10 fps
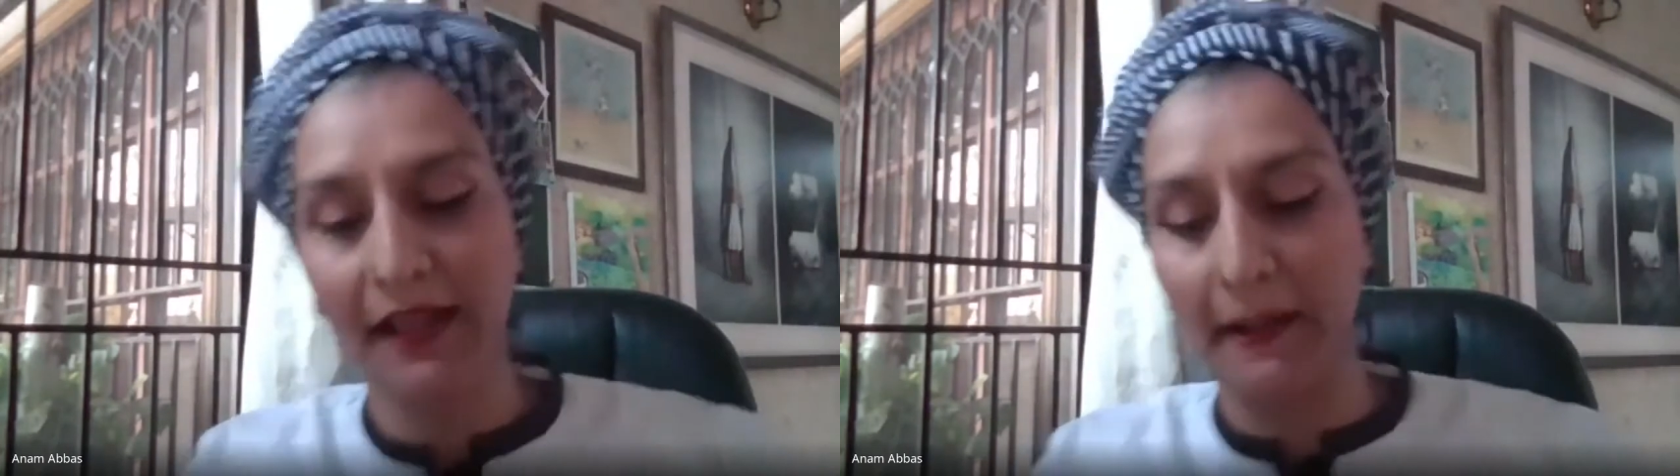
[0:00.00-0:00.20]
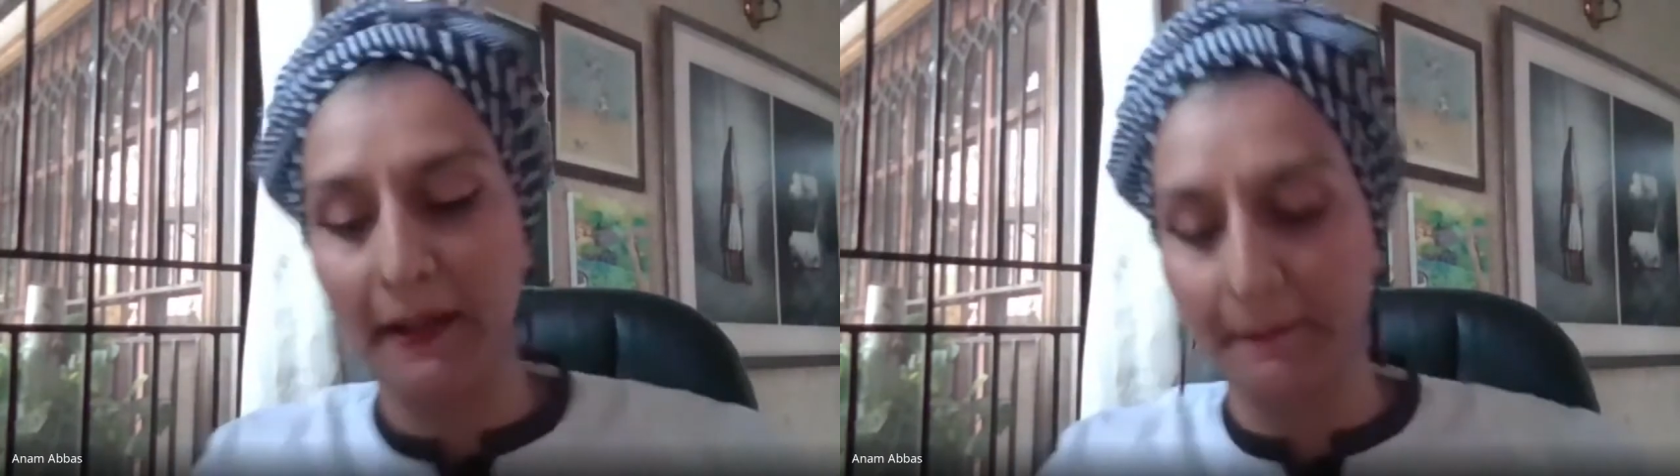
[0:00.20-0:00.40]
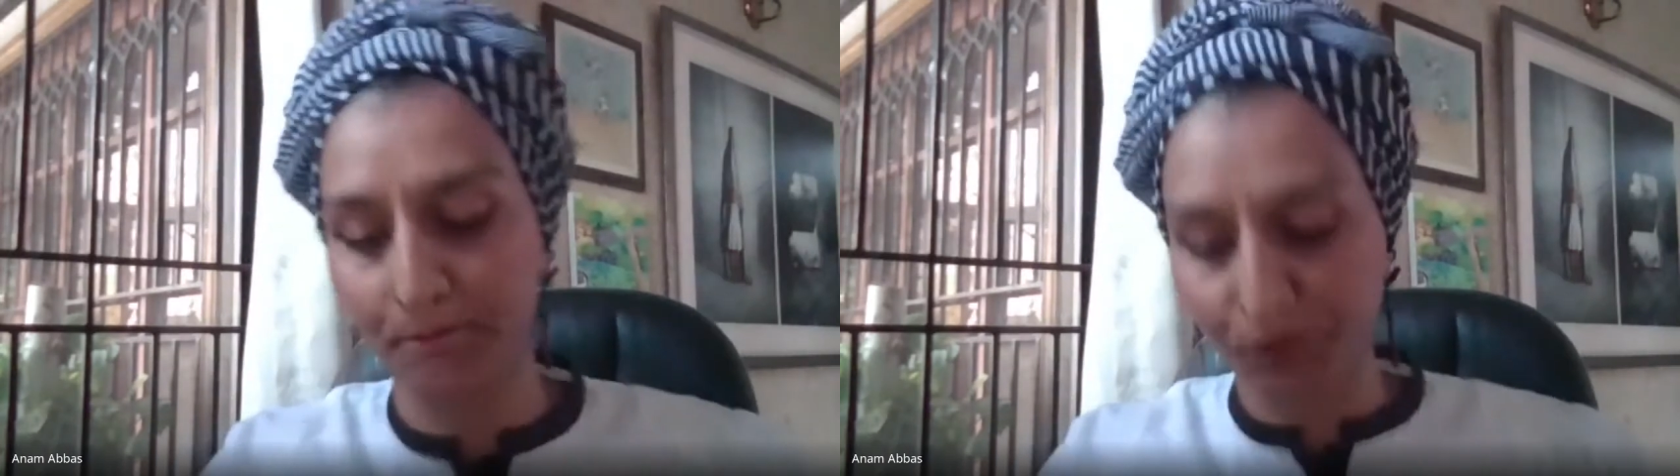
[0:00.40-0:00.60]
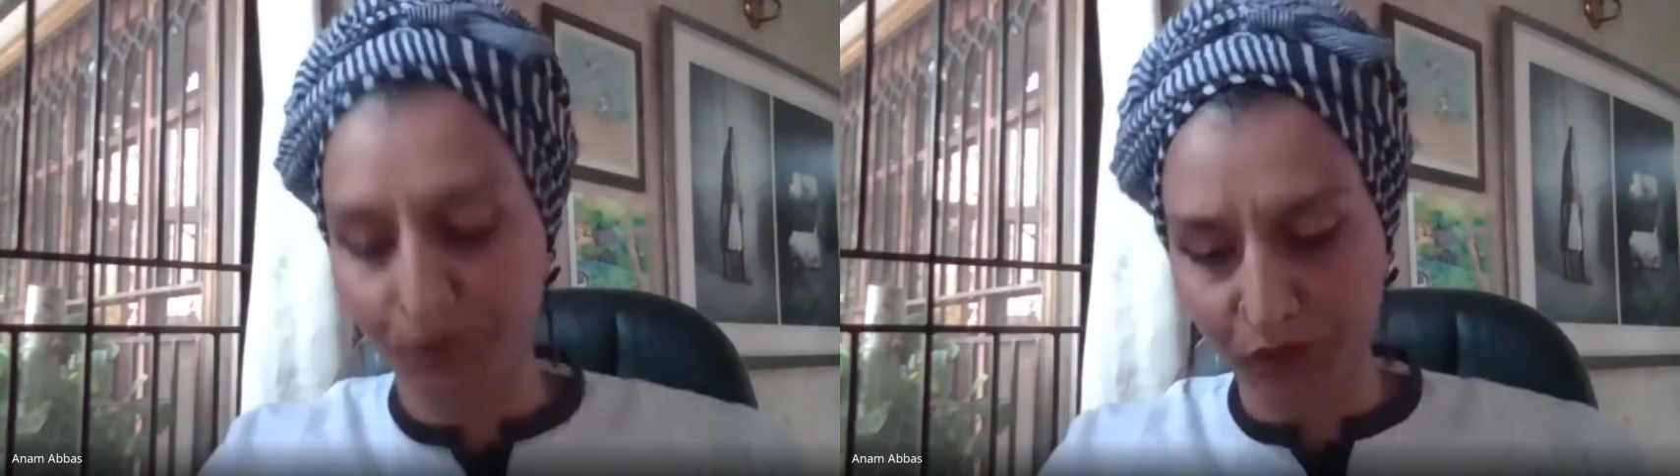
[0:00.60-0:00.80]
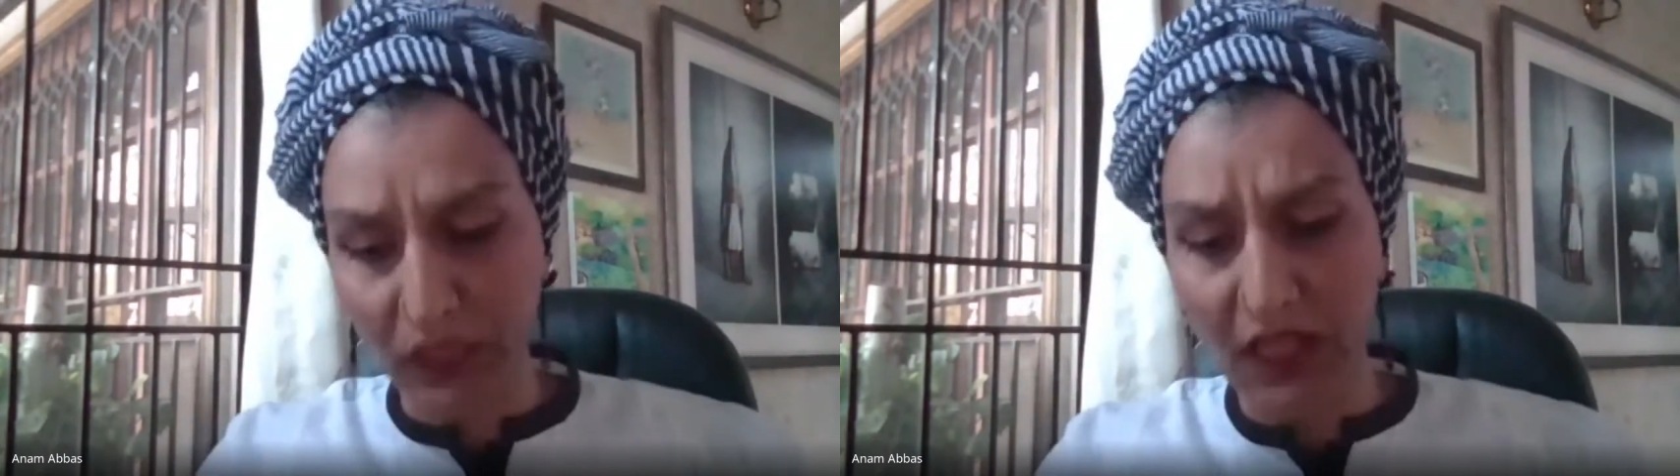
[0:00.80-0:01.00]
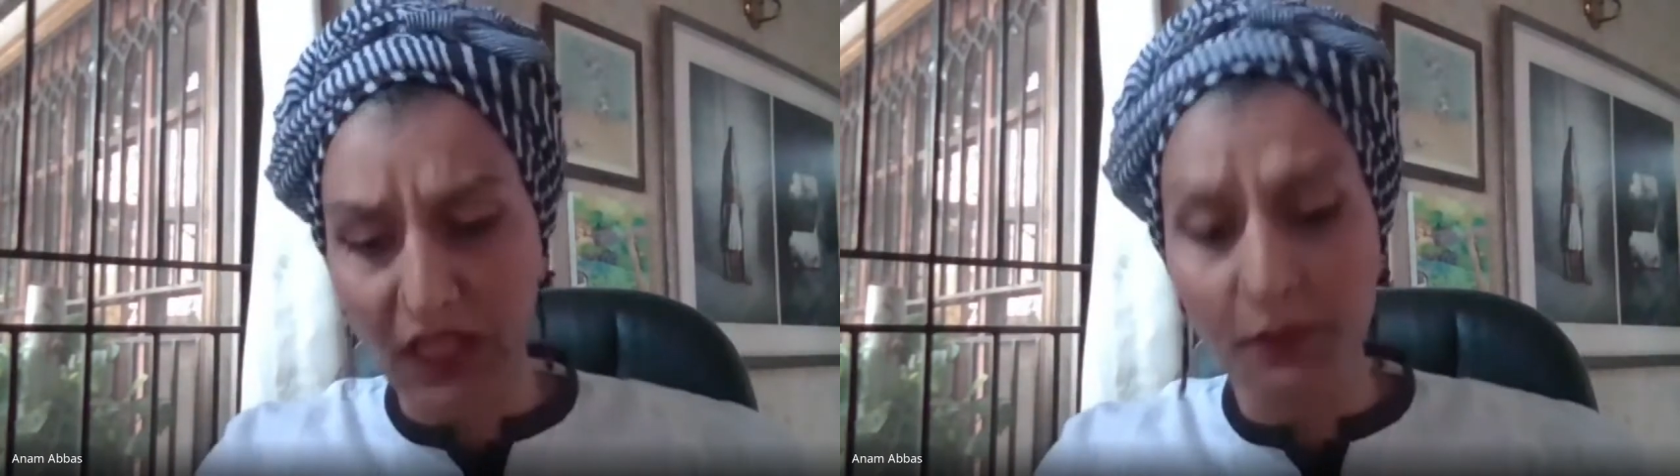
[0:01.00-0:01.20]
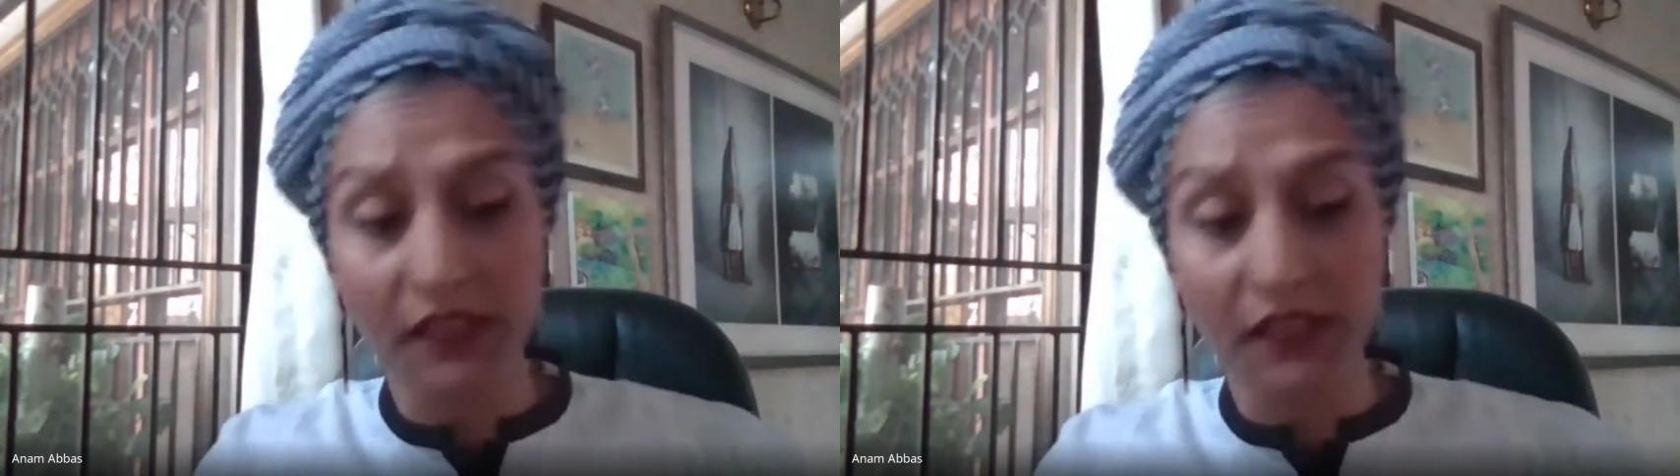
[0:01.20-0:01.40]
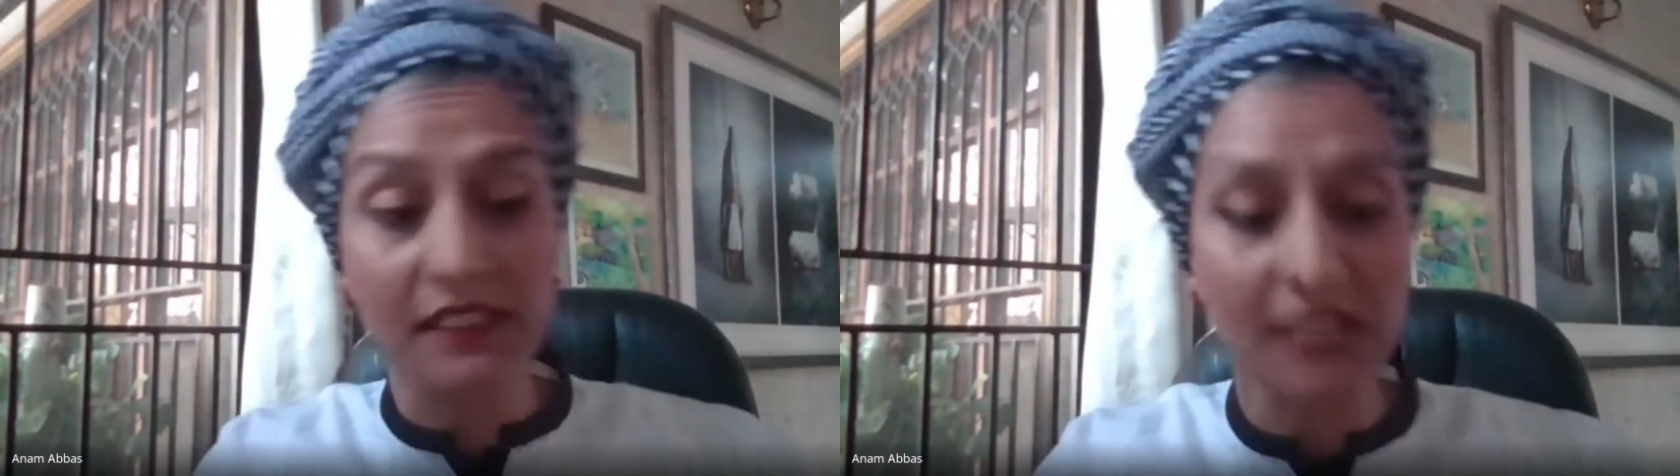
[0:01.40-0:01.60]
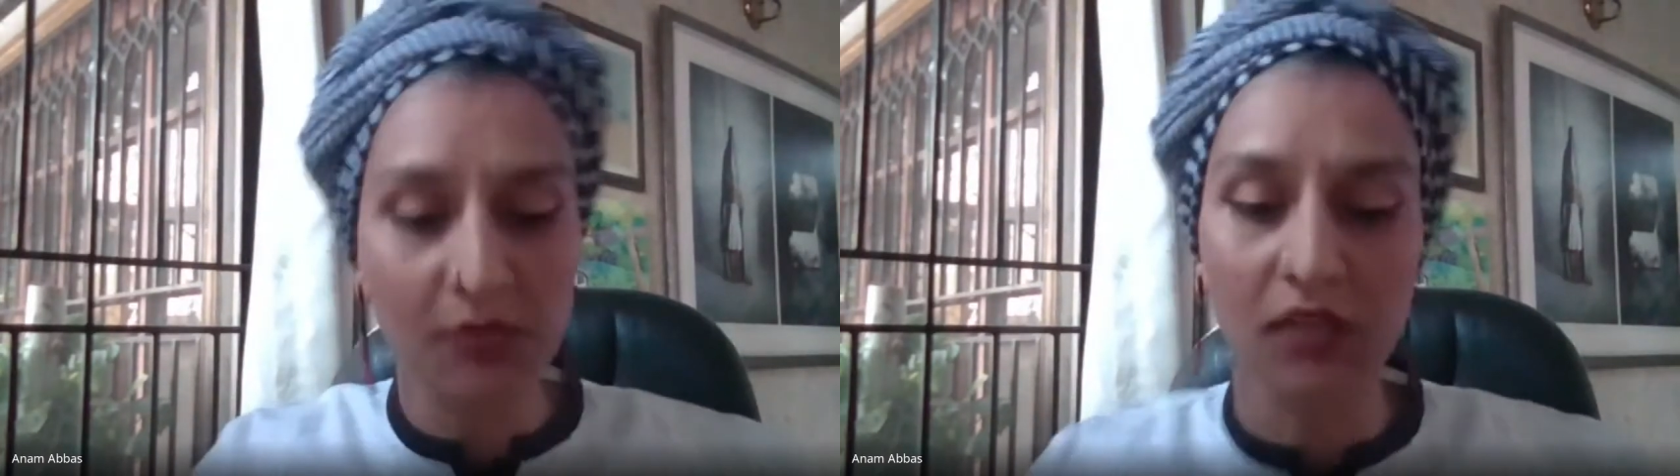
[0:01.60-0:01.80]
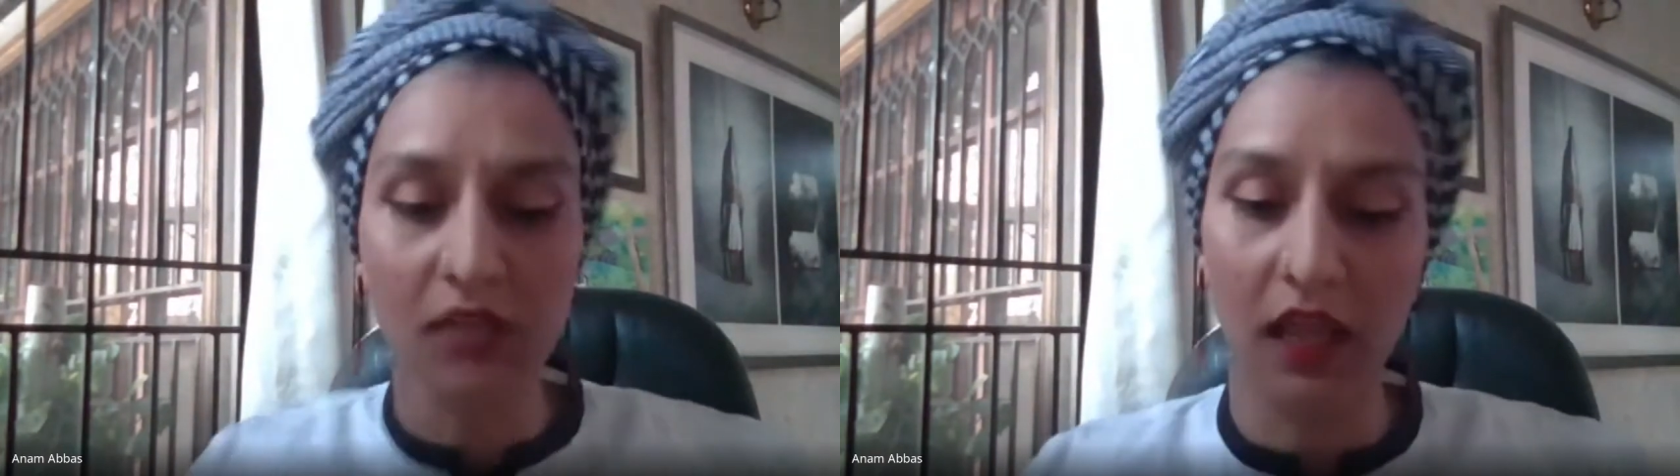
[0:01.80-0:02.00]
Um, but at the
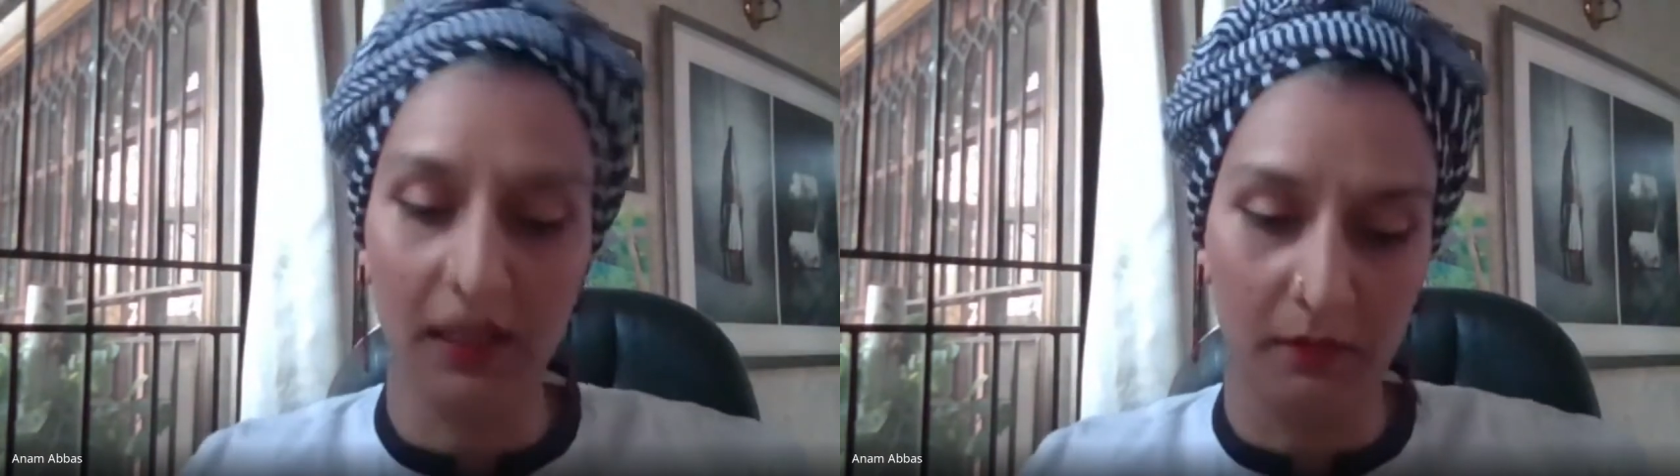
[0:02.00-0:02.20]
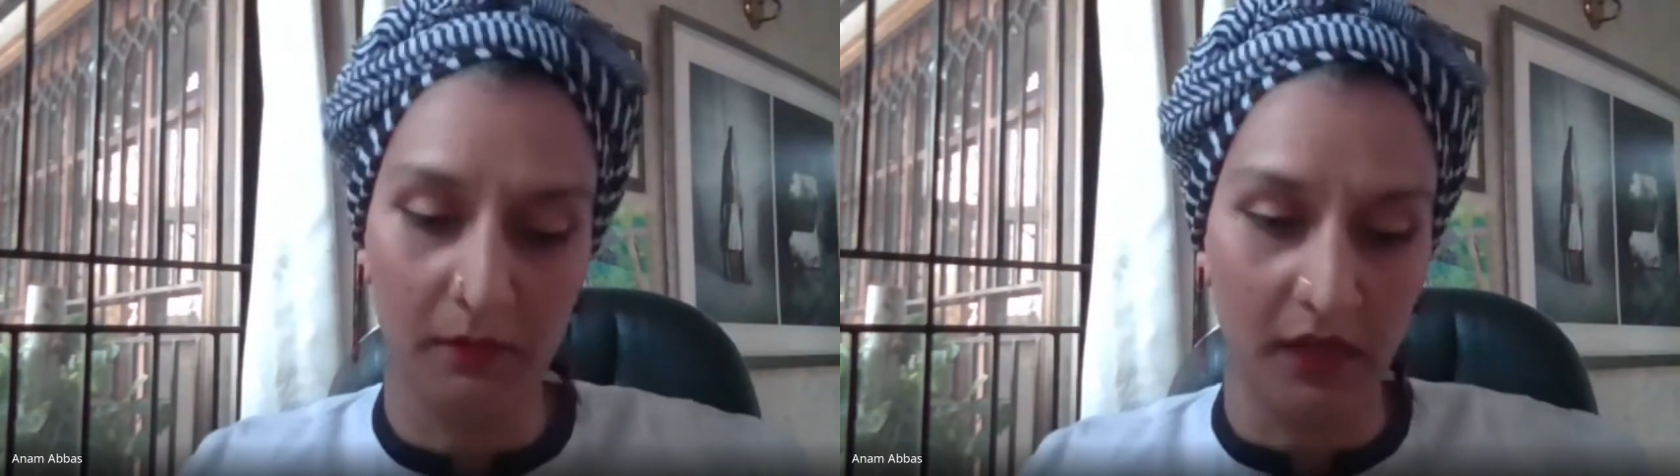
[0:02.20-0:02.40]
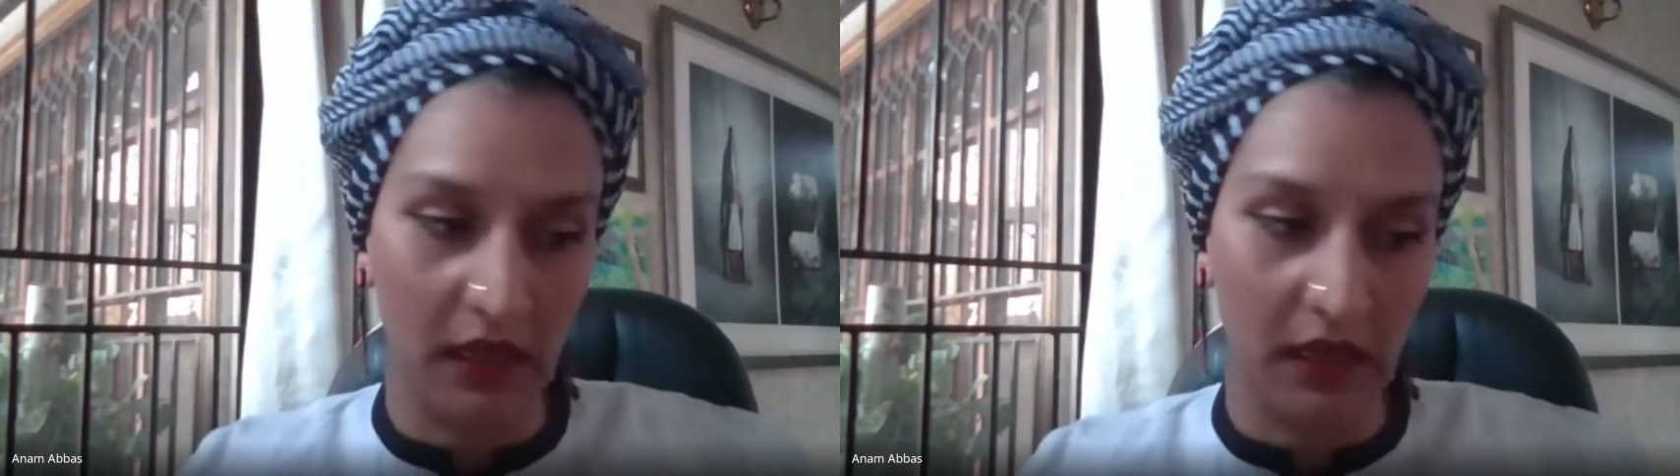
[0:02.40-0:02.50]
same time,